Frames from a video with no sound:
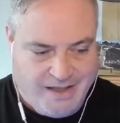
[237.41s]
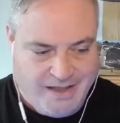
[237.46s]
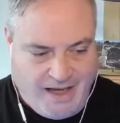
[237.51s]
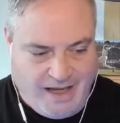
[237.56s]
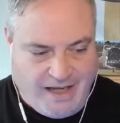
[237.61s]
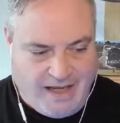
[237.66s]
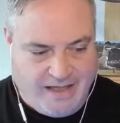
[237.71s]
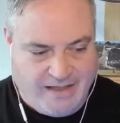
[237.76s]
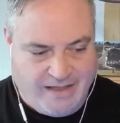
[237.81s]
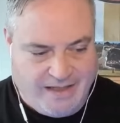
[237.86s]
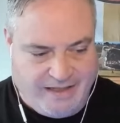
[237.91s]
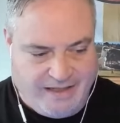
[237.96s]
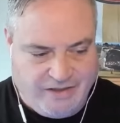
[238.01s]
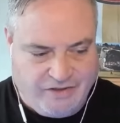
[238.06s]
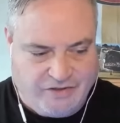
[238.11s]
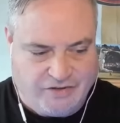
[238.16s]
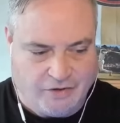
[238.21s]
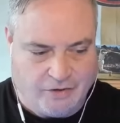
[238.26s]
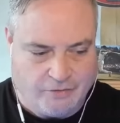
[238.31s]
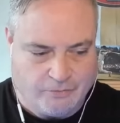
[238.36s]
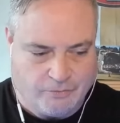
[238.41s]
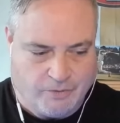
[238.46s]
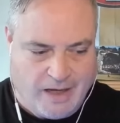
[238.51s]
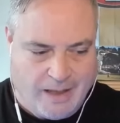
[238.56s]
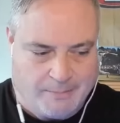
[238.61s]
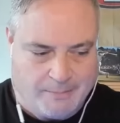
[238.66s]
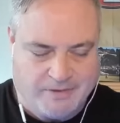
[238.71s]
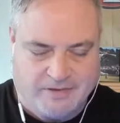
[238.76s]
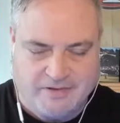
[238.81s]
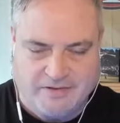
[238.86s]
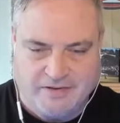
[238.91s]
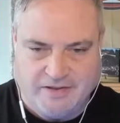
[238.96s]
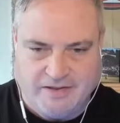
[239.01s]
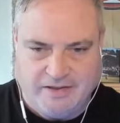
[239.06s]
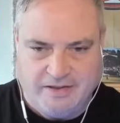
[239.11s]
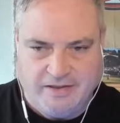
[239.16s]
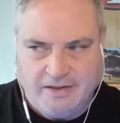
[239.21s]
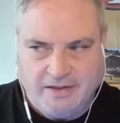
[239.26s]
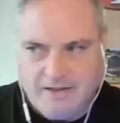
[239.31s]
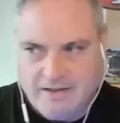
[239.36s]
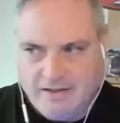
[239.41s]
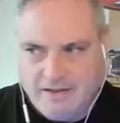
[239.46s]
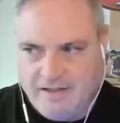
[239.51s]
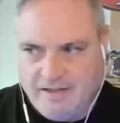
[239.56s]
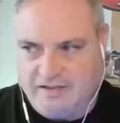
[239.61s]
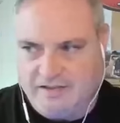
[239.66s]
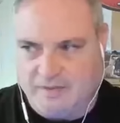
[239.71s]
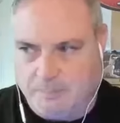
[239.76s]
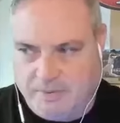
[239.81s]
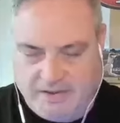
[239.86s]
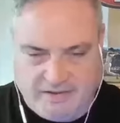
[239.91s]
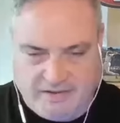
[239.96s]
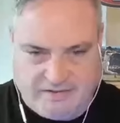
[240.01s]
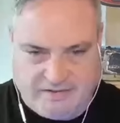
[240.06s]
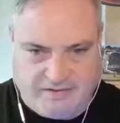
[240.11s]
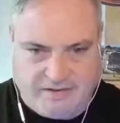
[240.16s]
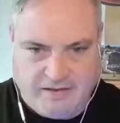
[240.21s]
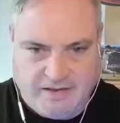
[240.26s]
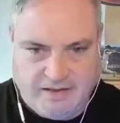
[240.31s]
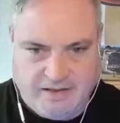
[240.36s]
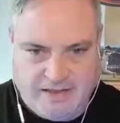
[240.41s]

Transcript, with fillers: and A'Shawn Robinson is a beast.